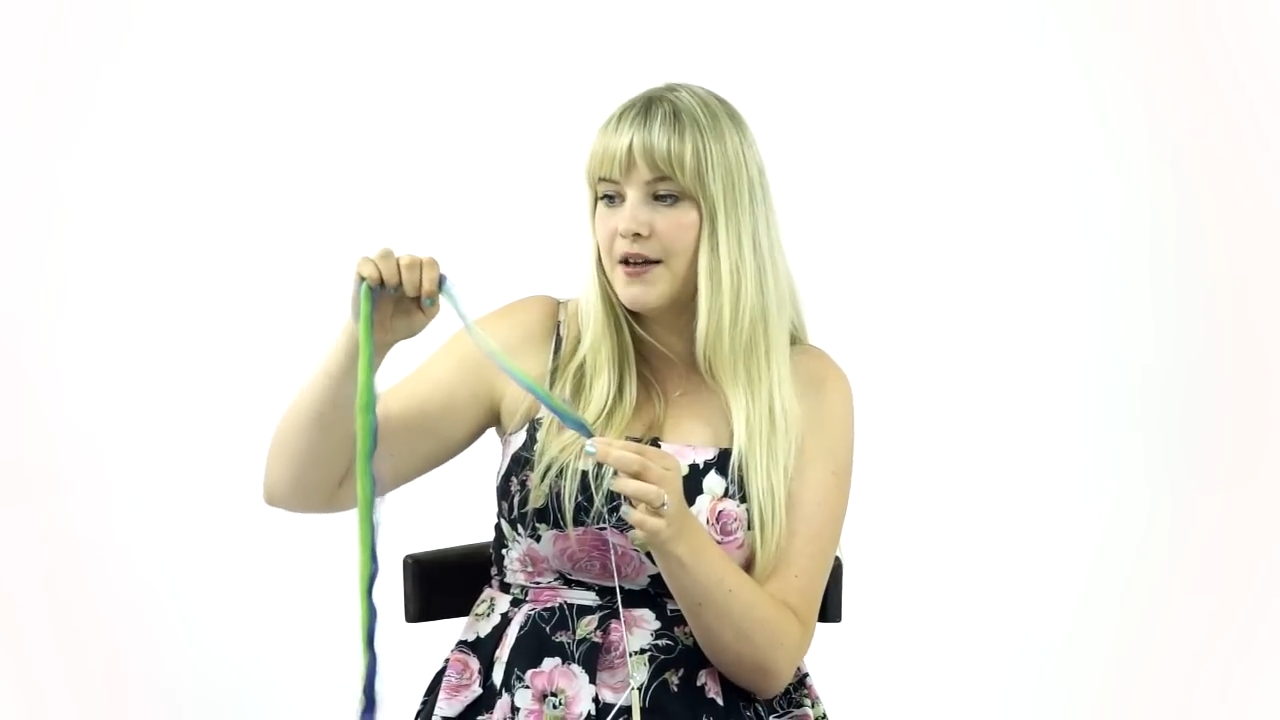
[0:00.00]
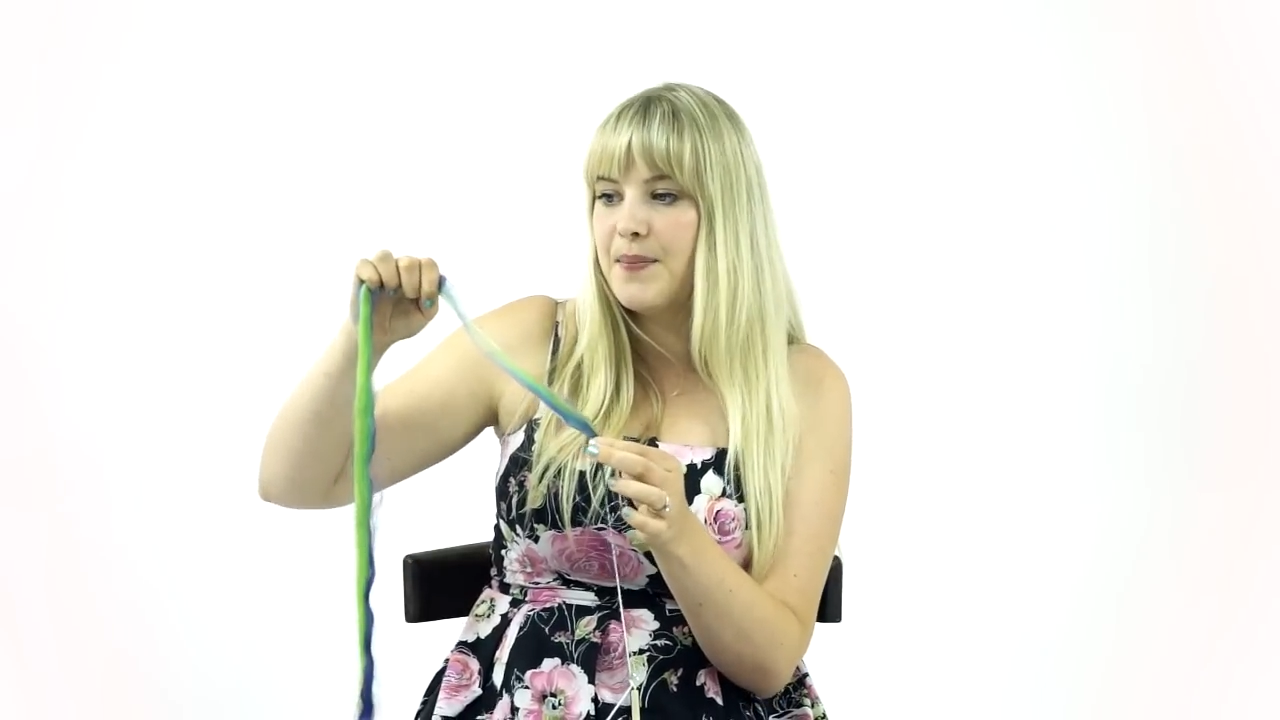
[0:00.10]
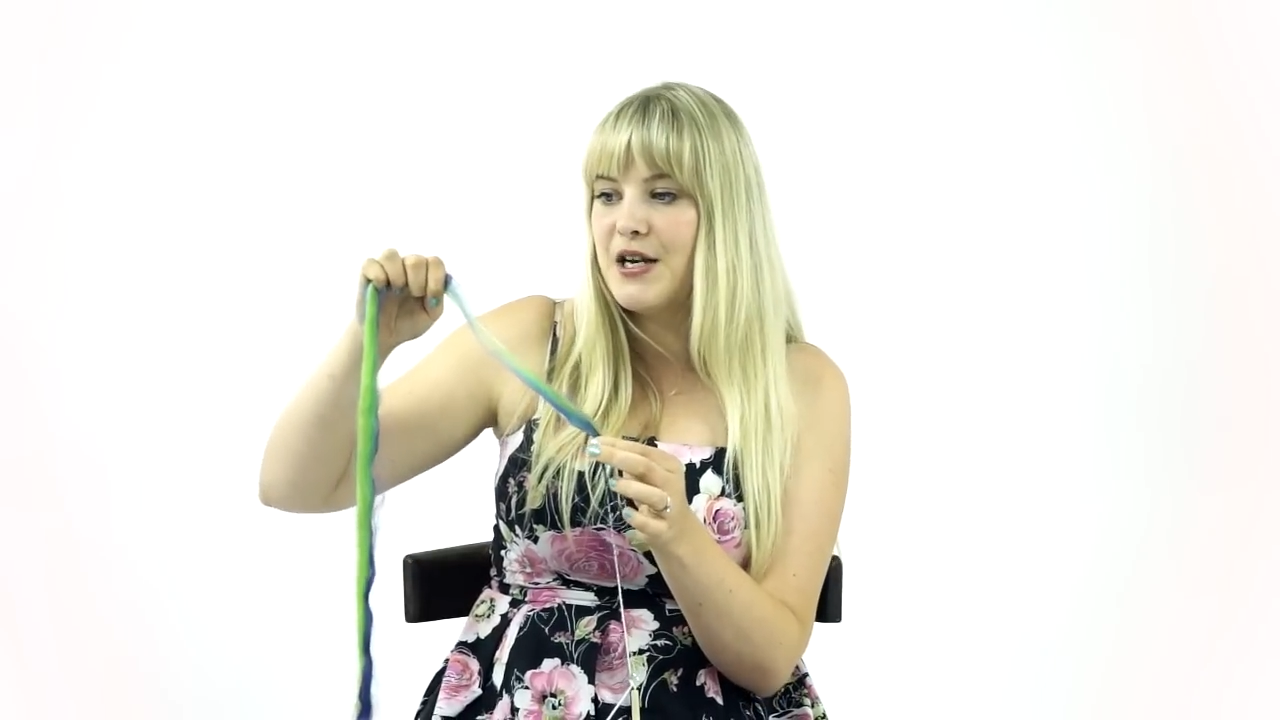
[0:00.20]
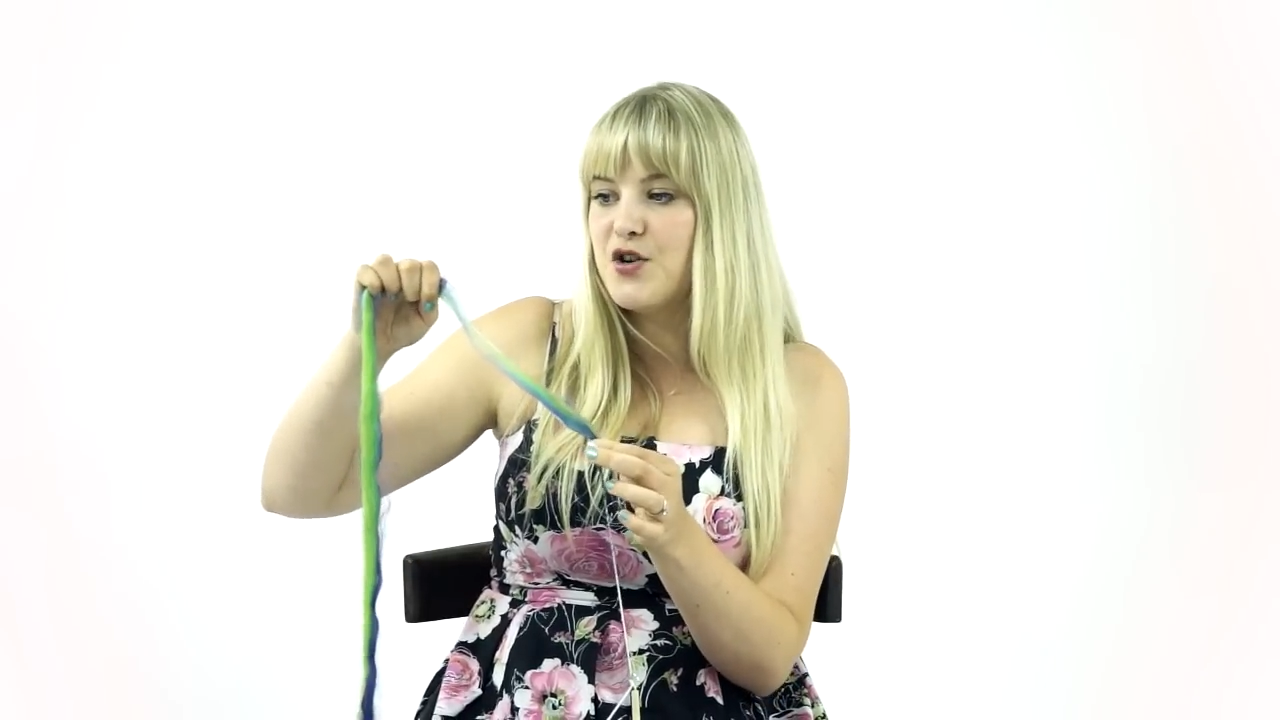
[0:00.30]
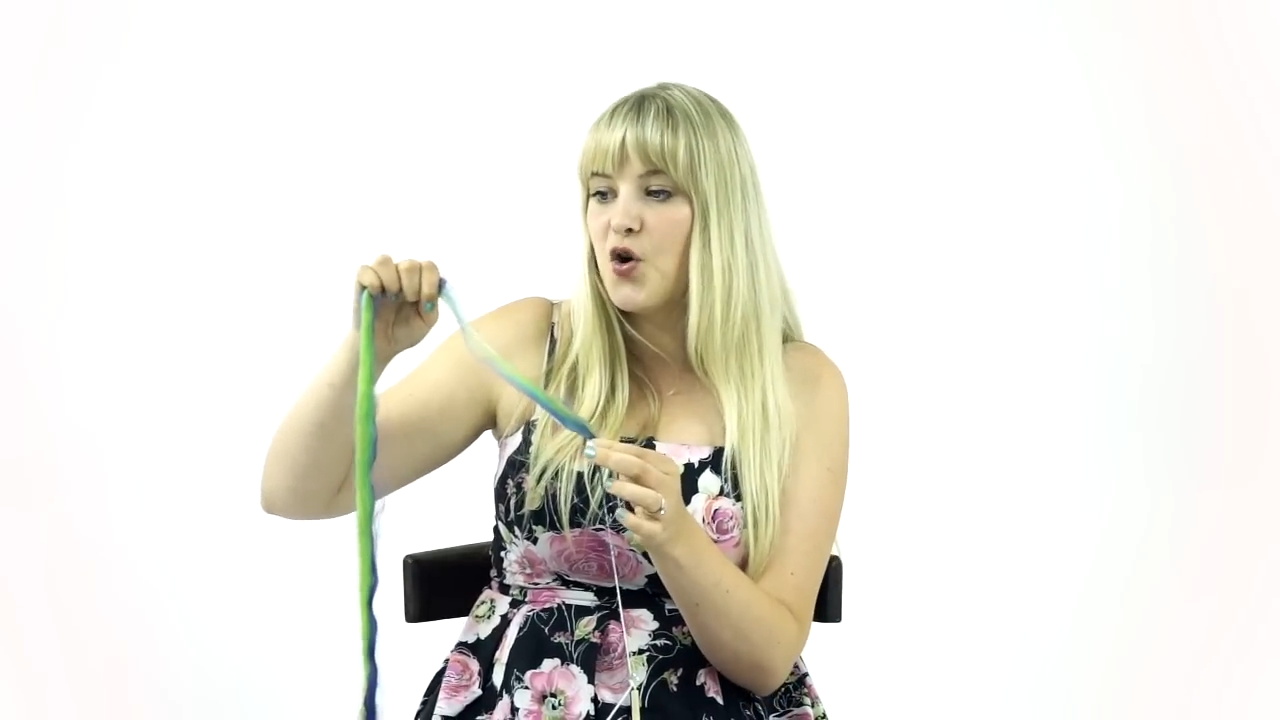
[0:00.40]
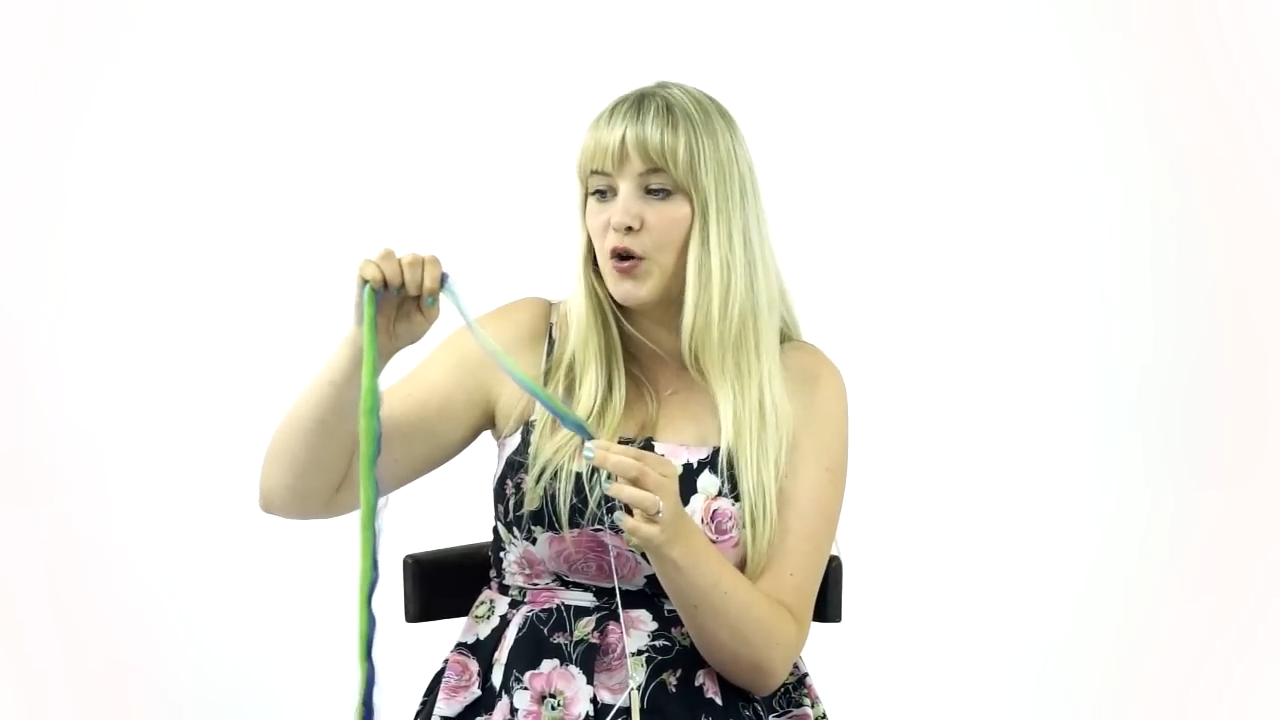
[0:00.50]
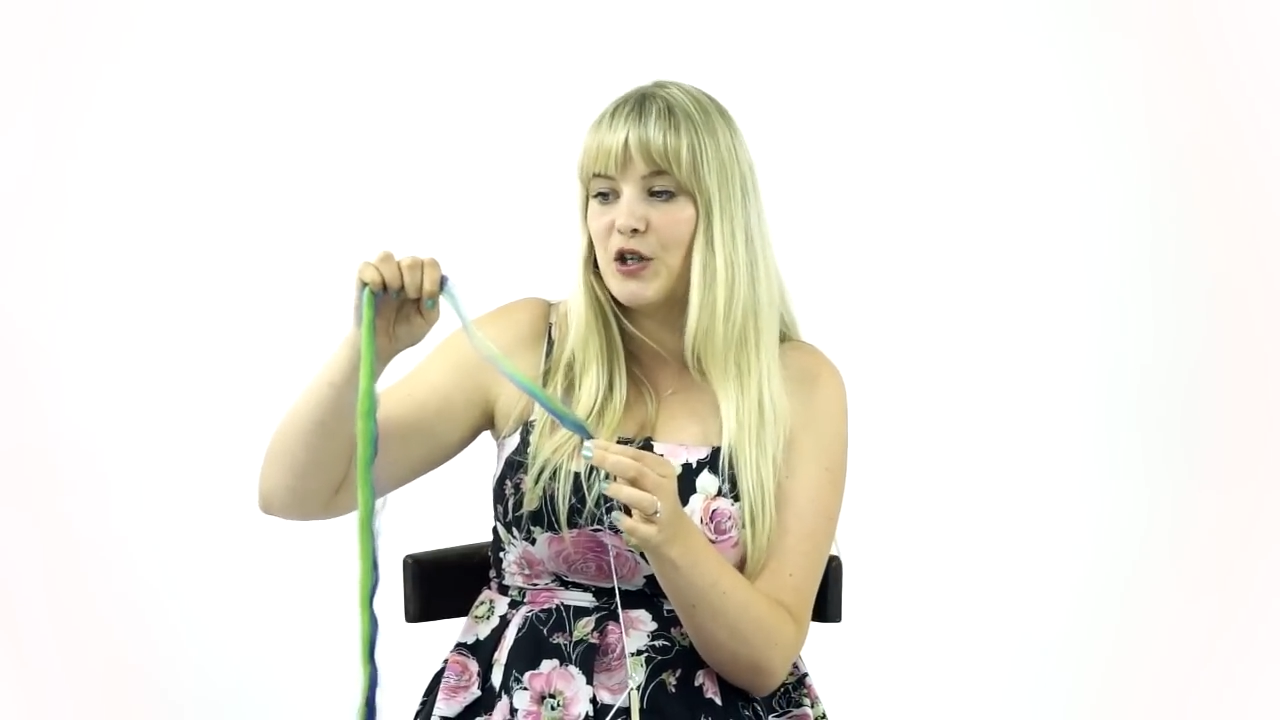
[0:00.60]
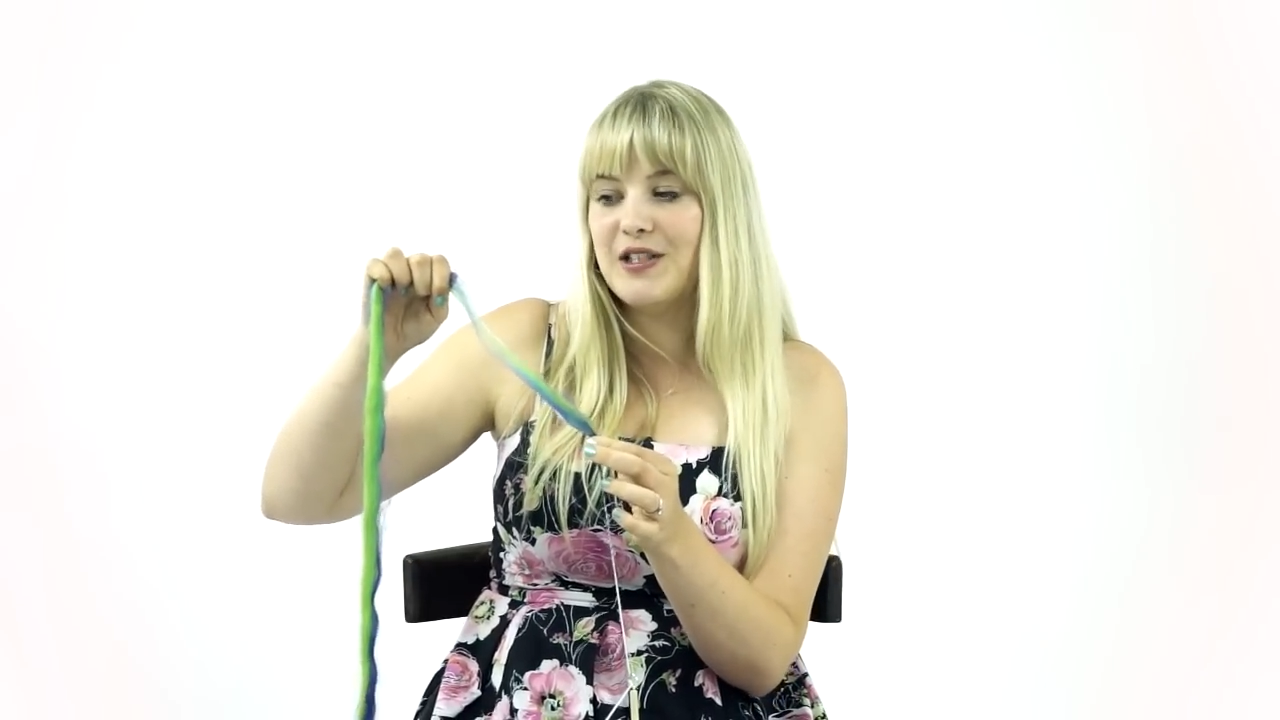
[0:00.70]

but not your